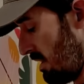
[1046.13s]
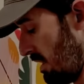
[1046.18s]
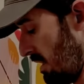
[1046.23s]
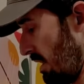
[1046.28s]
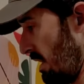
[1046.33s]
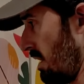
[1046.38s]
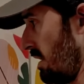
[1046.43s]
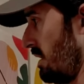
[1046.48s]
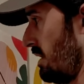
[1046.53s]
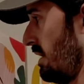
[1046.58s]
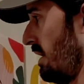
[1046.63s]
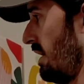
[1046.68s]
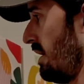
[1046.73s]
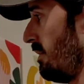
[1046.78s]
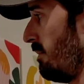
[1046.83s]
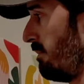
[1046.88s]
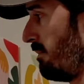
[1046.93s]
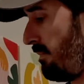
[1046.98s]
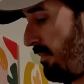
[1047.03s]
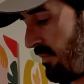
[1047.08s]
and
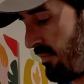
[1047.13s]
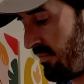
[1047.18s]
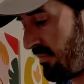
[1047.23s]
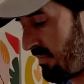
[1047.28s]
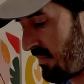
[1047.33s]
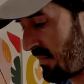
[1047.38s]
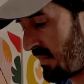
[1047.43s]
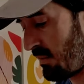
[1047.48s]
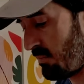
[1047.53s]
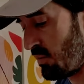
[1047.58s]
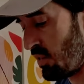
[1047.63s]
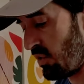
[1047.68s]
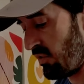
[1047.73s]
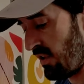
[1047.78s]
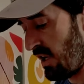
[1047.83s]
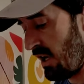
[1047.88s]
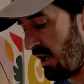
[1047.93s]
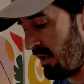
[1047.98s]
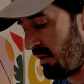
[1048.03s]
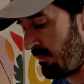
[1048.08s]
move
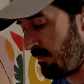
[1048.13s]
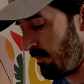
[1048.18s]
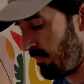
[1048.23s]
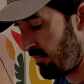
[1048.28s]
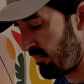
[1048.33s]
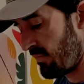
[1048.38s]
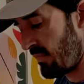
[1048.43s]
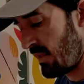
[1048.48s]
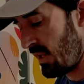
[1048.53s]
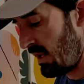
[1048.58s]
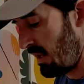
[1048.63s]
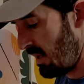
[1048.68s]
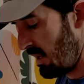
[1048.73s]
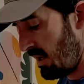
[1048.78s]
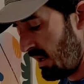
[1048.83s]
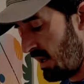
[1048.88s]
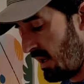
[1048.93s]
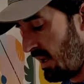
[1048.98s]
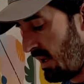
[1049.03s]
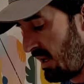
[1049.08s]
on.
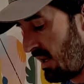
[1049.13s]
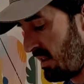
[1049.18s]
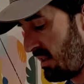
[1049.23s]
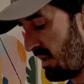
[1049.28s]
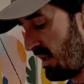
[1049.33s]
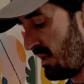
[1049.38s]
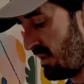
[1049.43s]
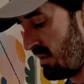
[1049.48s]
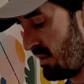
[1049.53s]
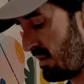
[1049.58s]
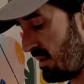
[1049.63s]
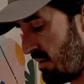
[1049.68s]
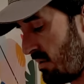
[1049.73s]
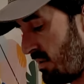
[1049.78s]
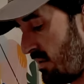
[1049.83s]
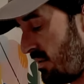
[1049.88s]
And then